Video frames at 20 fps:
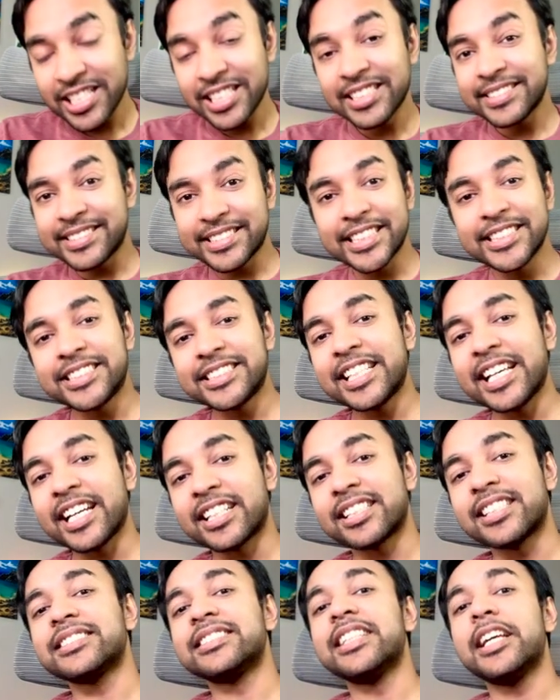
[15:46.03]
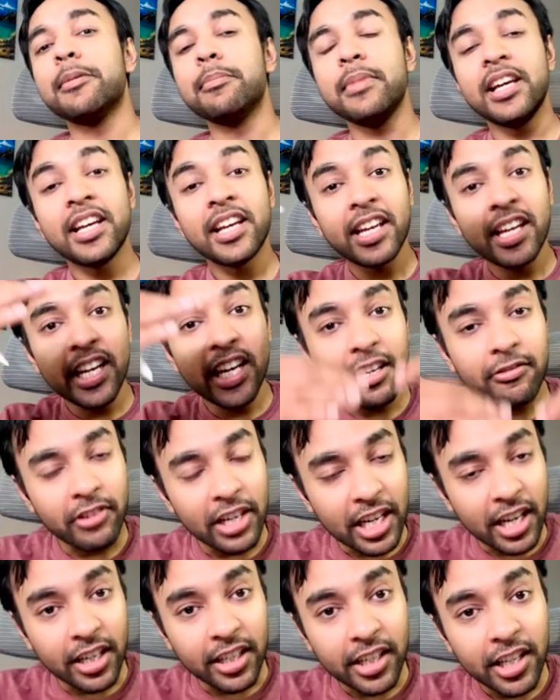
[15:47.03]
Since they are the same, it will
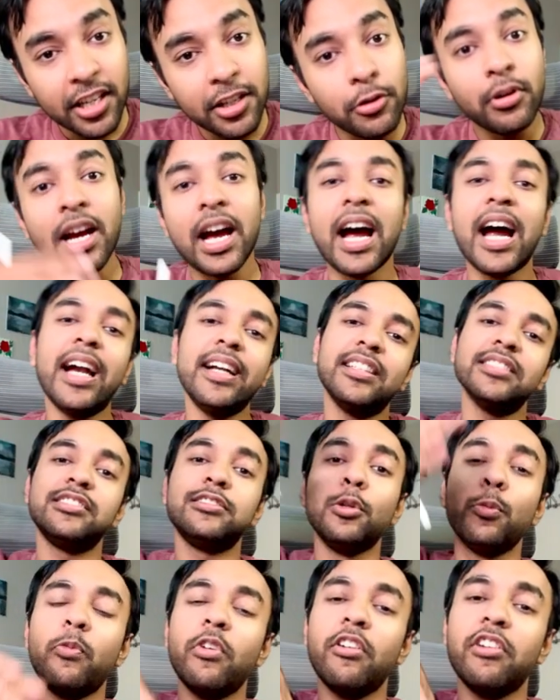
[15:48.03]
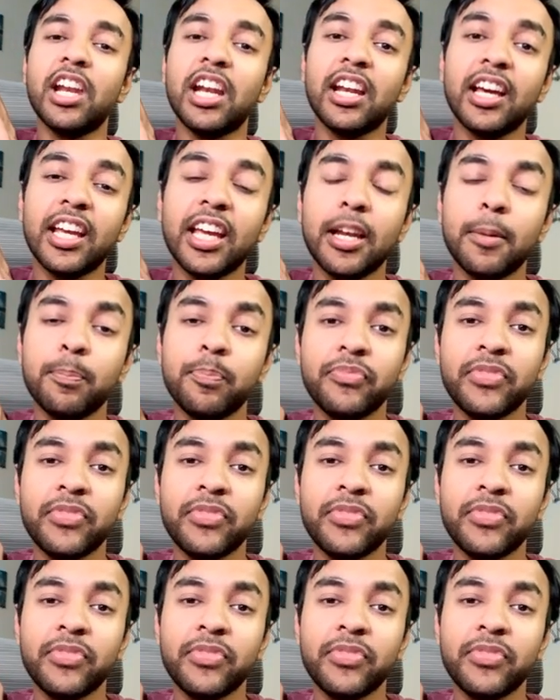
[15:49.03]
continue and this loop will run again.